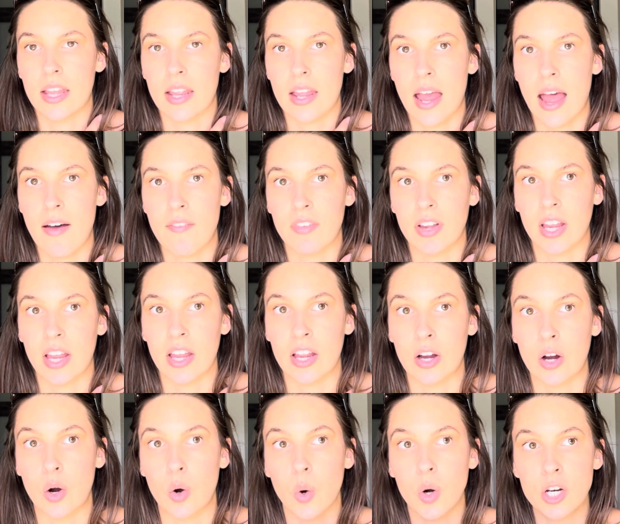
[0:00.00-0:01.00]
having
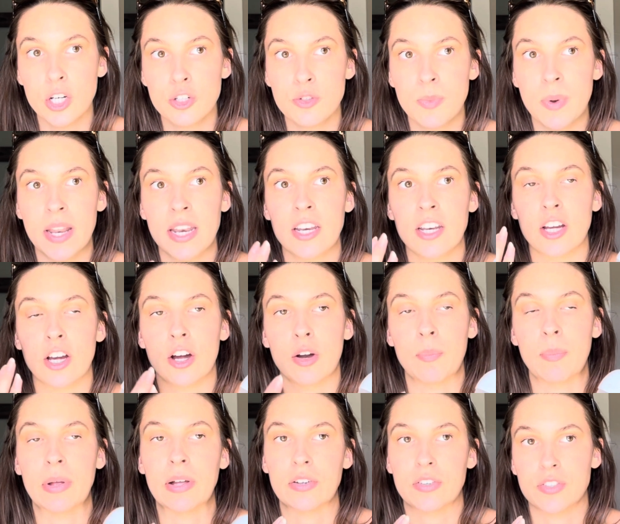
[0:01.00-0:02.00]
engorgement, your
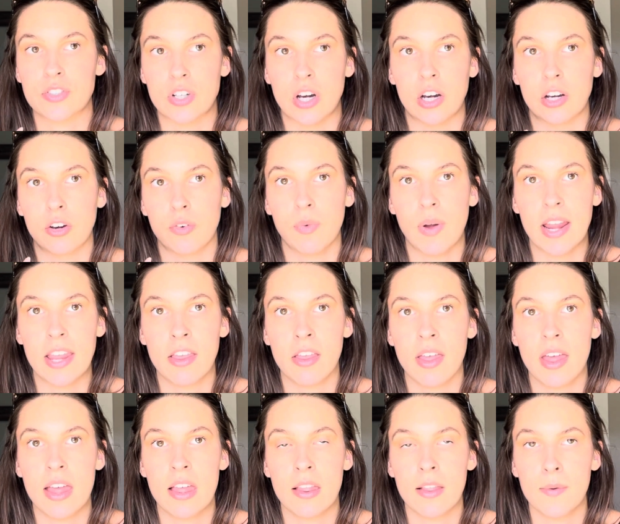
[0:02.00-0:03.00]
milk's starting to
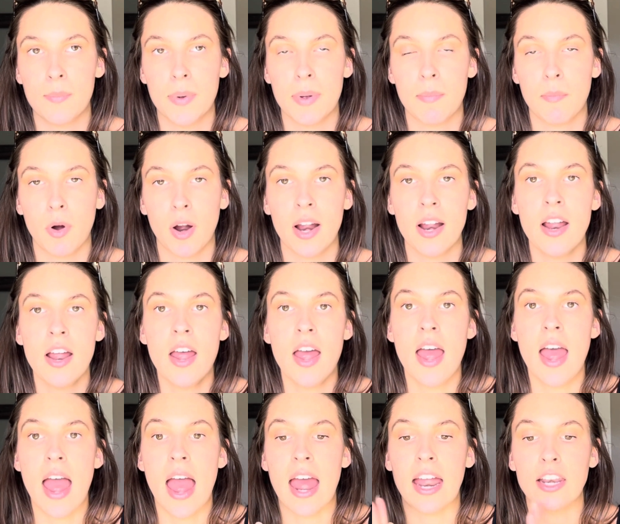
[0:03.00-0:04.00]
regulate a little bit more,
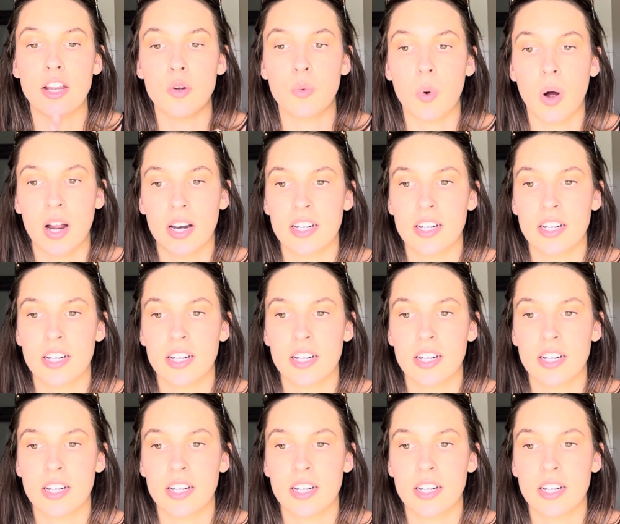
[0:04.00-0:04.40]
and you want